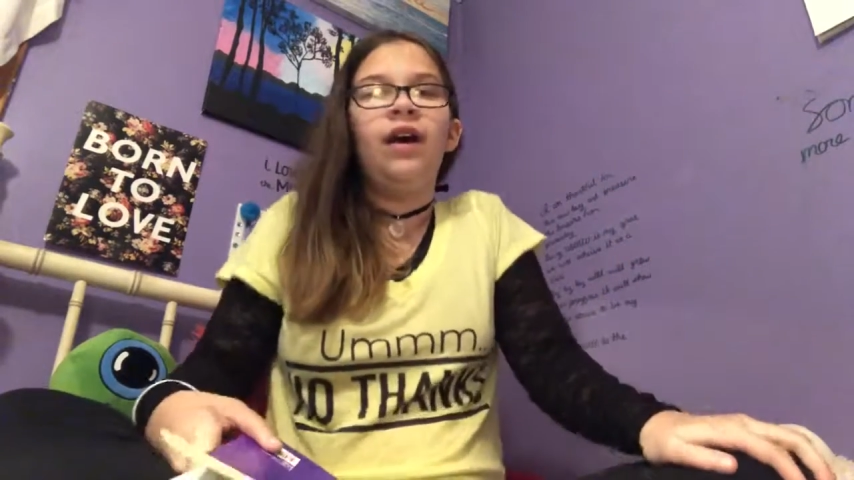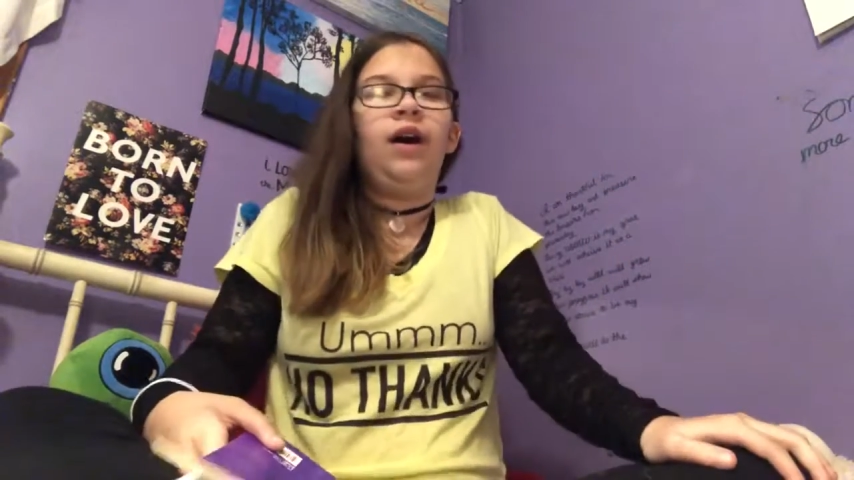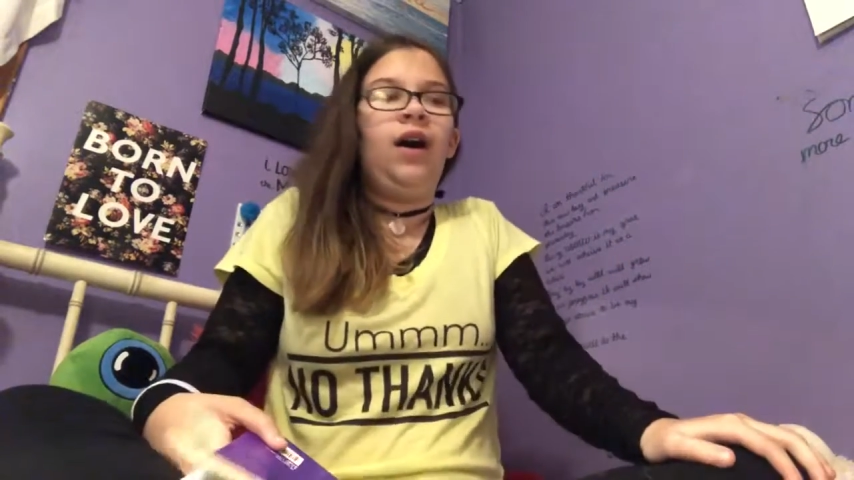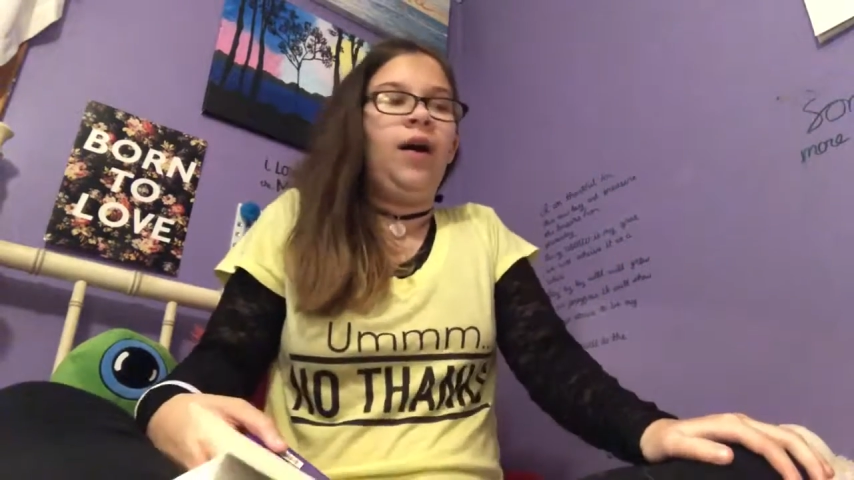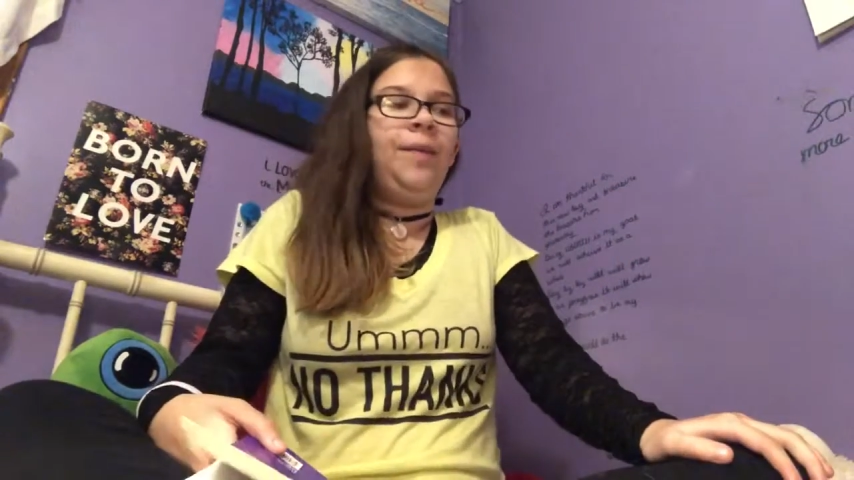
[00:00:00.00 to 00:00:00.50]

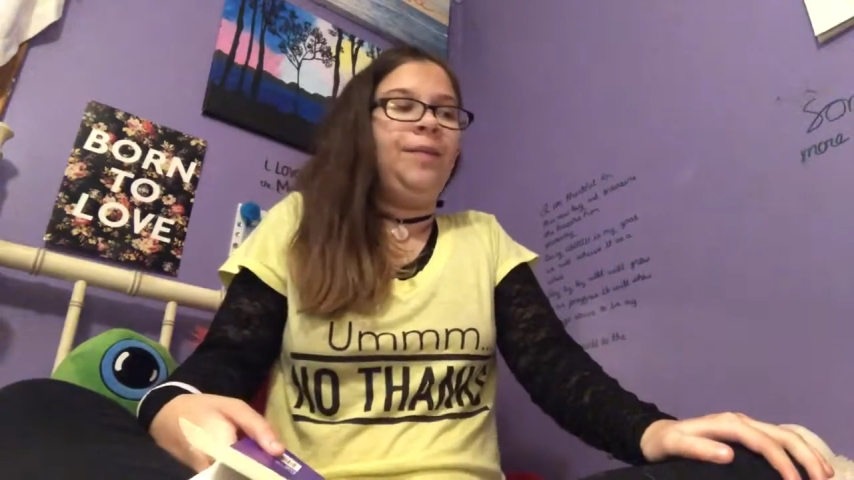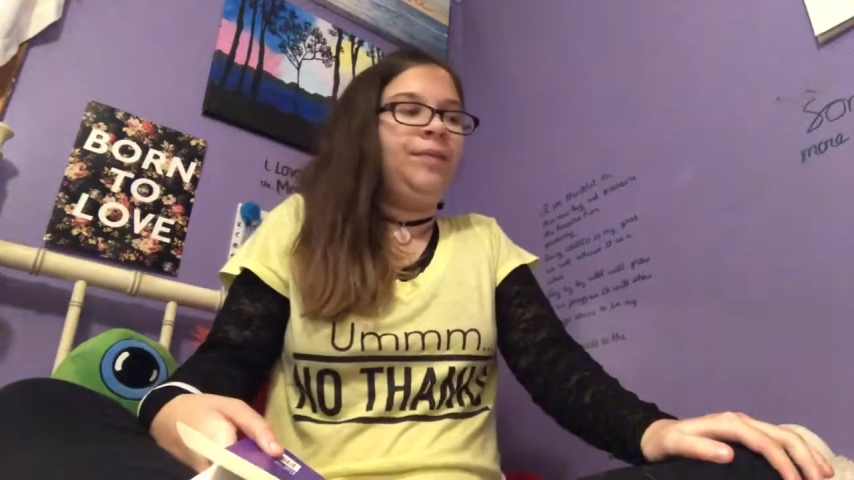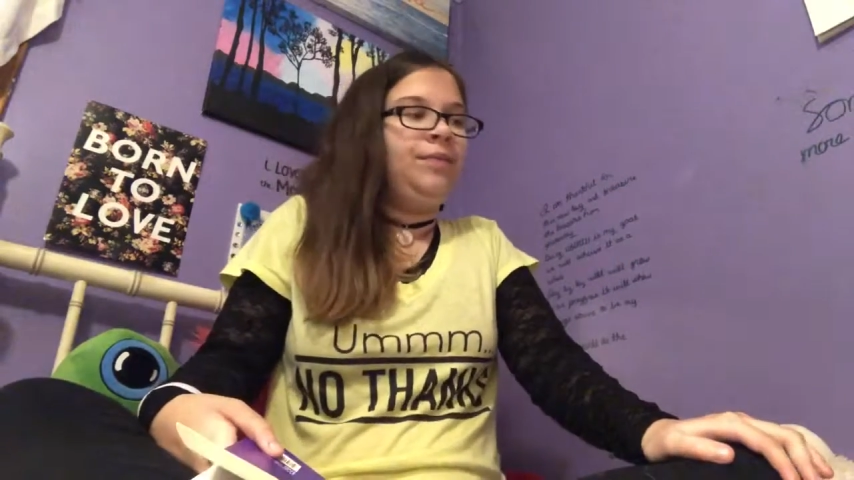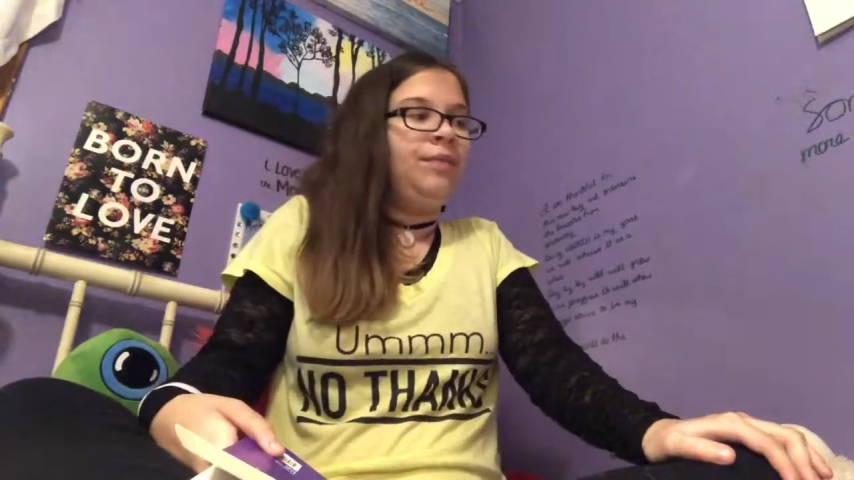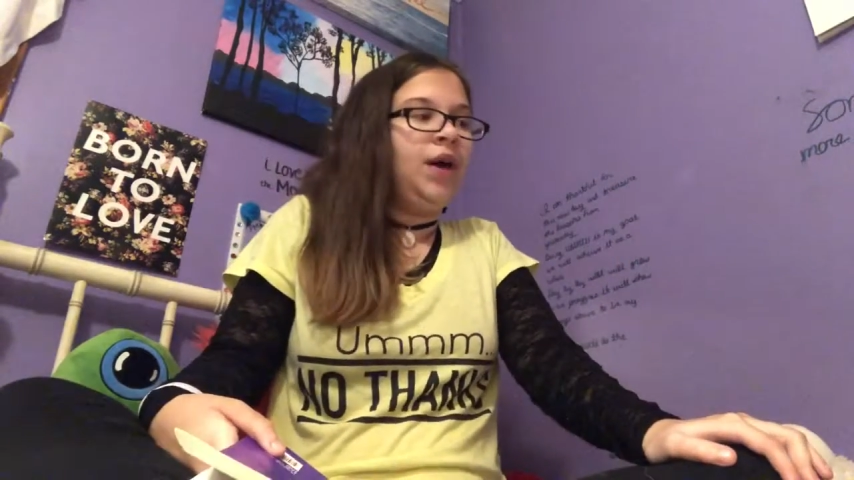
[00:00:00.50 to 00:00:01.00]

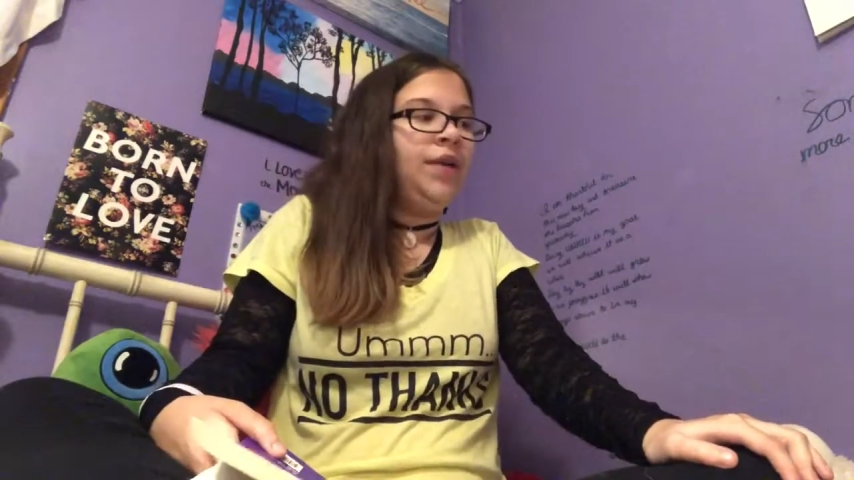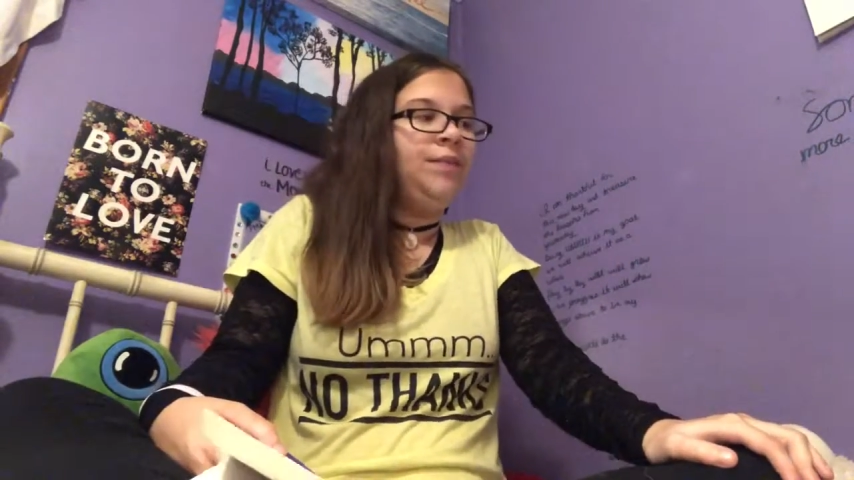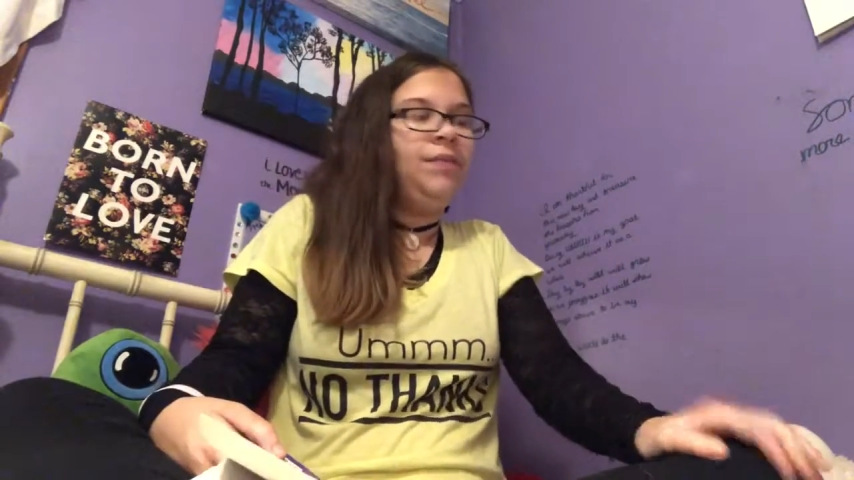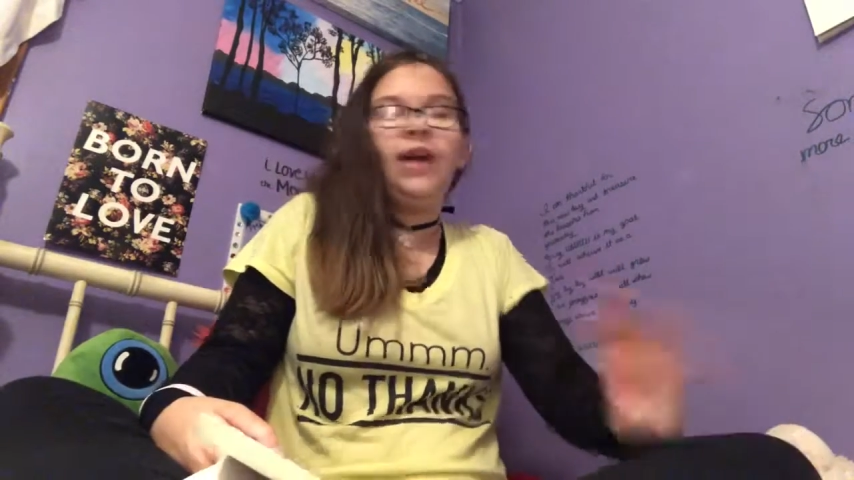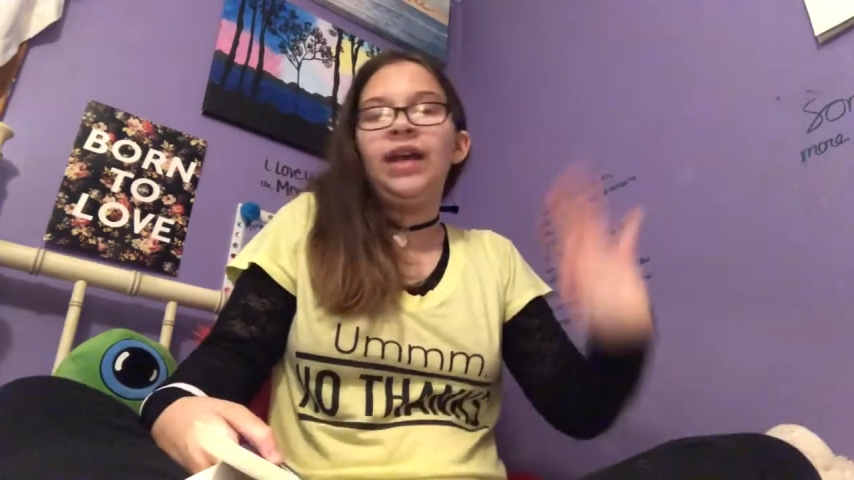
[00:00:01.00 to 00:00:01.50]
But